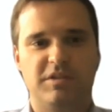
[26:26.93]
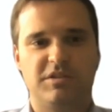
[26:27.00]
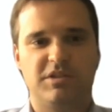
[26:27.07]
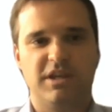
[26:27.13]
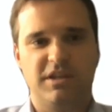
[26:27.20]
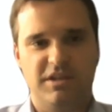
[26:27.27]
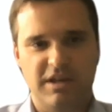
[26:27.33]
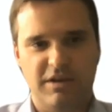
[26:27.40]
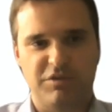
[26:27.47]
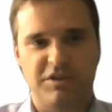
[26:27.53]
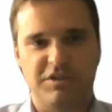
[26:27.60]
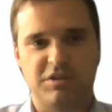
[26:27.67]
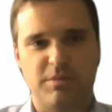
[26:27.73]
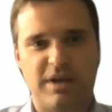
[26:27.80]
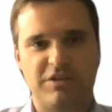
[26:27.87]
it definitely
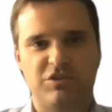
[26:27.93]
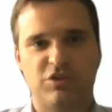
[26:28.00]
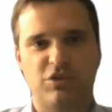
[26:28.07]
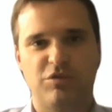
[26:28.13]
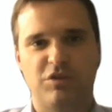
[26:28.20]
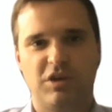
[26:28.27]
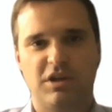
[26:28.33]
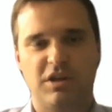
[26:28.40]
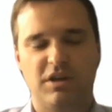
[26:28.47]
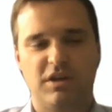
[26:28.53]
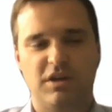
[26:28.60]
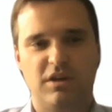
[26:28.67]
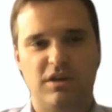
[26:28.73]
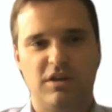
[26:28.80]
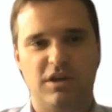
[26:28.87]
is about
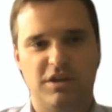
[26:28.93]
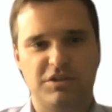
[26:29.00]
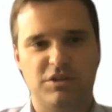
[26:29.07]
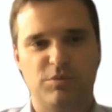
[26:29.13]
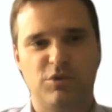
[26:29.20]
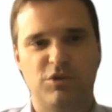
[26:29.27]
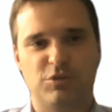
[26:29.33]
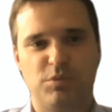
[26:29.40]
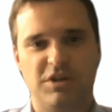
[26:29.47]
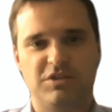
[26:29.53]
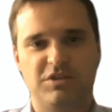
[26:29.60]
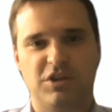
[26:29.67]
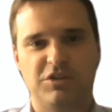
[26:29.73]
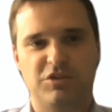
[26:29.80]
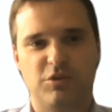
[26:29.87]
serving customers, but
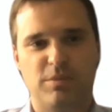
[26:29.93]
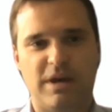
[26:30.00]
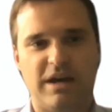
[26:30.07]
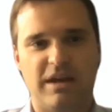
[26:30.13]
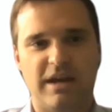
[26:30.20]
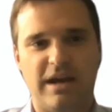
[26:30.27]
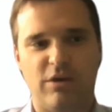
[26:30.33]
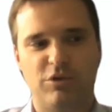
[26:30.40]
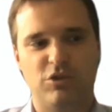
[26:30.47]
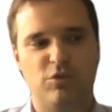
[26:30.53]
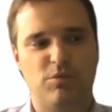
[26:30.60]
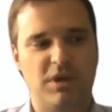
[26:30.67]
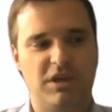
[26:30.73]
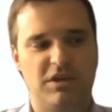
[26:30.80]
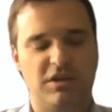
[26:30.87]
it's also about how are you
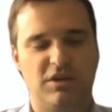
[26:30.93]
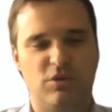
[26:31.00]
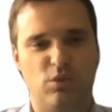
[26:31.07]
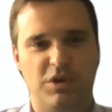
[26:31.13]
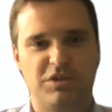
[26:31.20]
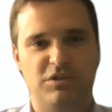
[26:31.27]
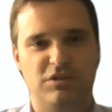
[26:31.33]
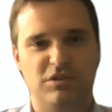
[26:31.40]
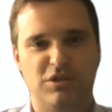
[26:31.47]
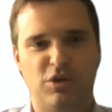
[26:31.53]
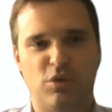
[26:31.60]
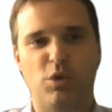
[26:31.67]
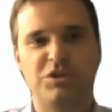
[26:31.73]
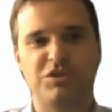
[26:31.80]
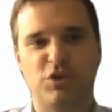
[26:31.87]
making
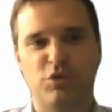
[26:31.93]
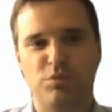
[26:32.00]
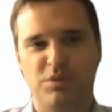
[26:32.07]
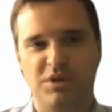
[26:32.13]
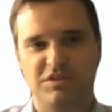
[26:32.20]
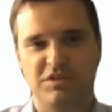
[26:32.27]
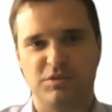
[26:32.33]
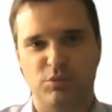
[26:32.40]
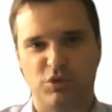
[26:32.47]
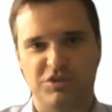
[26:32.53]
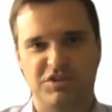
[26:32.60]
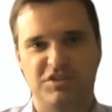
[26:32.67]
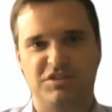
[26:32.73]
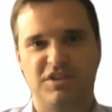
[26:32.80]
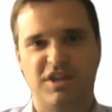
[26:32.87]
one's own business more
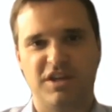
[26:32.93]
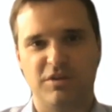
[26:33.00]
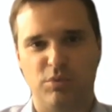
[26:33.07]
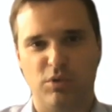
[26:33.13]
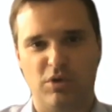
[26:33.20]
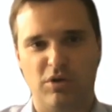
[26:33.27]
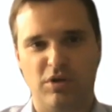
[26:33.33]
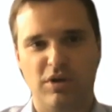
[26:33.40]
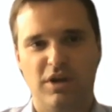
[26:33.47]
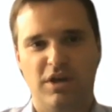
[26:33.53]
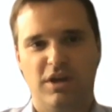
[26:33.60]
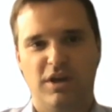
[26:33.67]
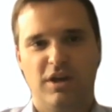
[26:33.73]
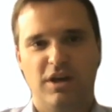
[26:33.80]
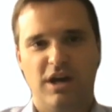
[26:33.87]
sustainable
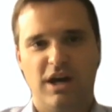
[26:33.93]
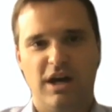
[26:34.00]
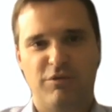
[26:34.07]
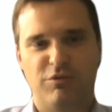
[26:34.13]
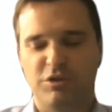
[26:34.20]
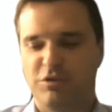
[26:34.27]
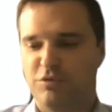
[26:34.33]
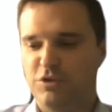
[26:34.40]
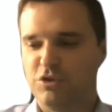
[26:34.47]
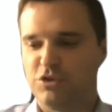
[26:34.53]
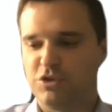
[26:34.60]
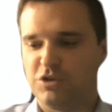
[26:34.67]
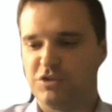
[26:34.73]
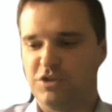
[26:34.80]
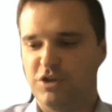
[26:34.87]
for the
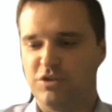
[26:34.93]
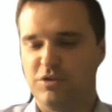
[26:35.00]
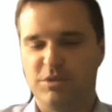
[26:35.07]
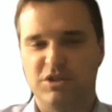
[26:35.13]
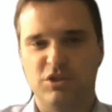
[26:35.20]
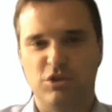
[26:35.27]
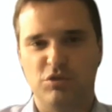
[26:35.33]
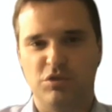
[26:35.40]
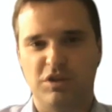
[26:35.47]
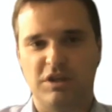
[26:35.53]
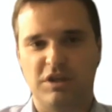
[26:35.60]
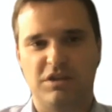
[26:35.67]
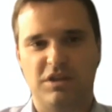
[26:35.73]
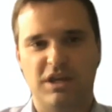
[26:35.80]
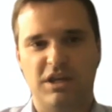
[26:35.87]
future. So, I mean, do you
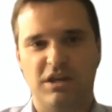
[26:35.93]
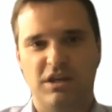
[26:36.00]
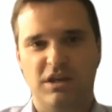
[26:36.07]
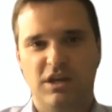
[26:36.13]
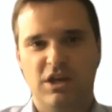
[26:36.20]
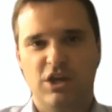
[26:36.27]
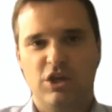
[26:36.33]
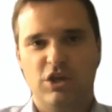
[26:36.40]
think that